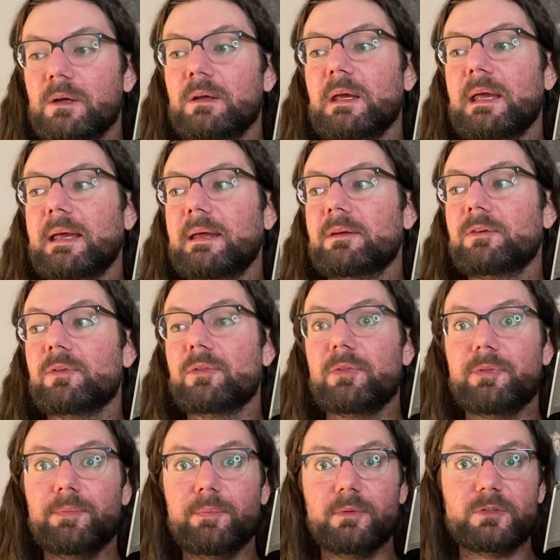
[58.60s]
And
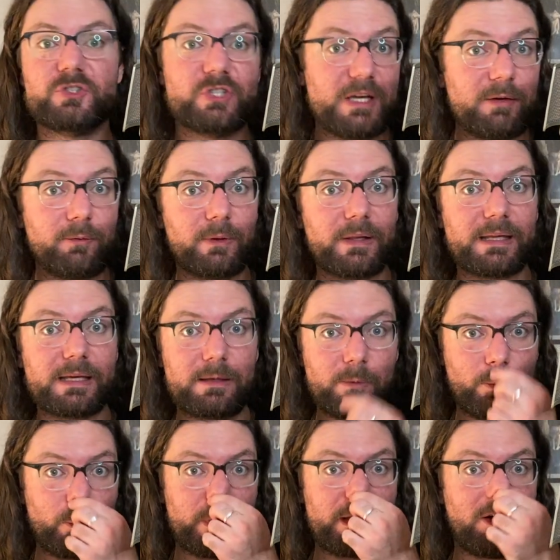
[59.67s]
generally,
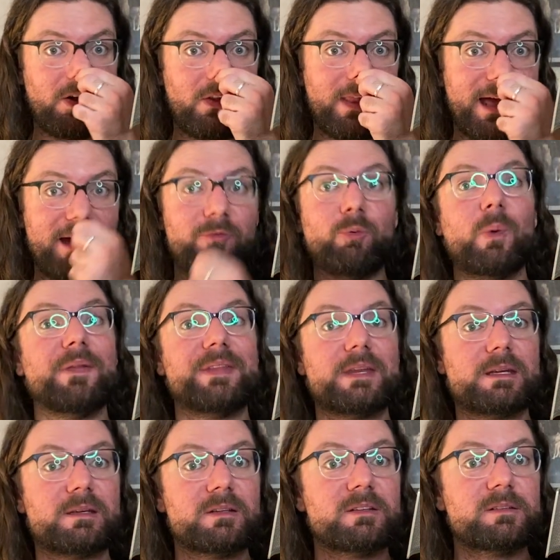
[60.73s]
we all have one that
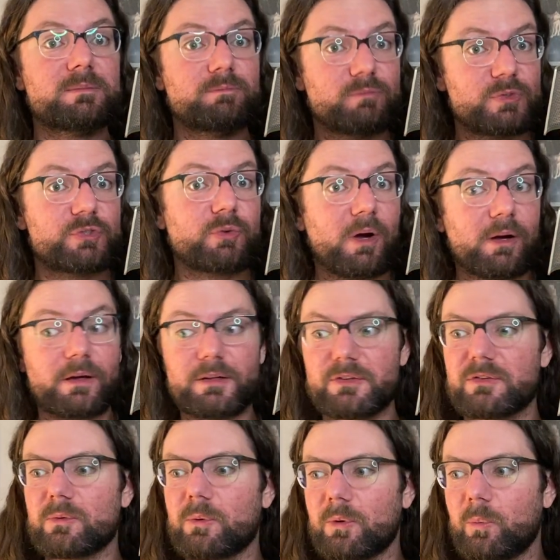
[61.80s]
is
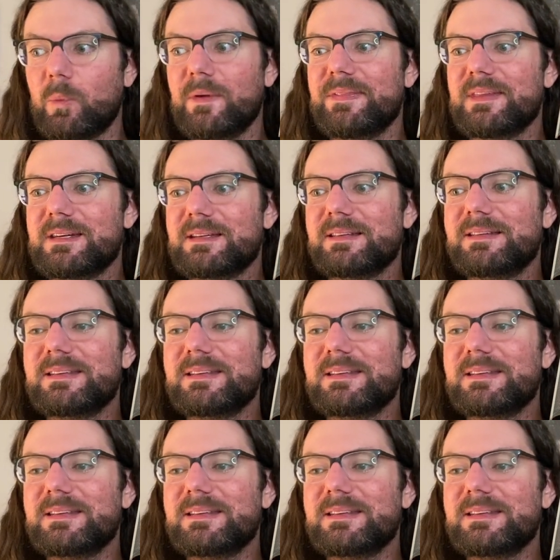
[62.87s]
strongest or one that is